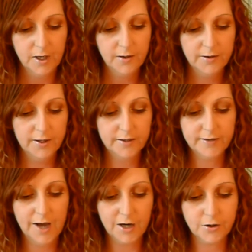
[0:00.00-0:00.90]
This
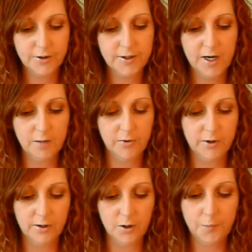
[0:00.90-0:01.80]
actually came with a
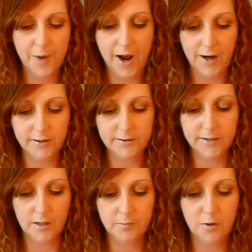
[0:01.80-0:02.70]
little packet
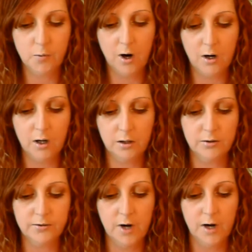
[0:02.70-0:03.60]
telling me what colors
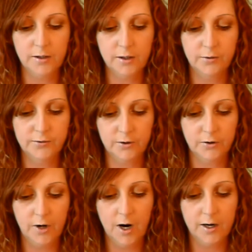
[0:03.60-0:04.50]
not to use on your
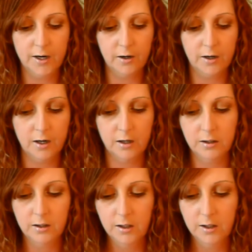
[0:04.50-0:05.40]
eye area
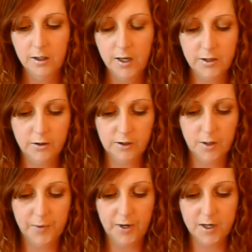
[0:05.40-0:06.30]
and your lip
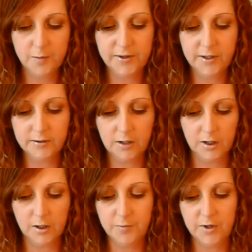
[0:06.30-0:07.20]
area. But this color
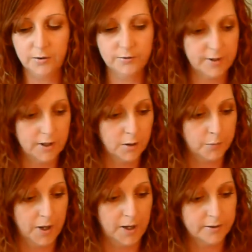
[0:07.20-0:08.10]
can be used either
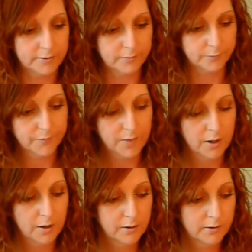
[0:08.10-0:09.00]
place.
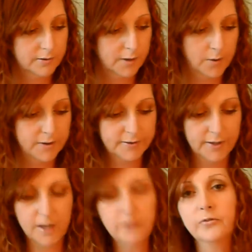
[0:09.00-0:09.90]
So it's safe.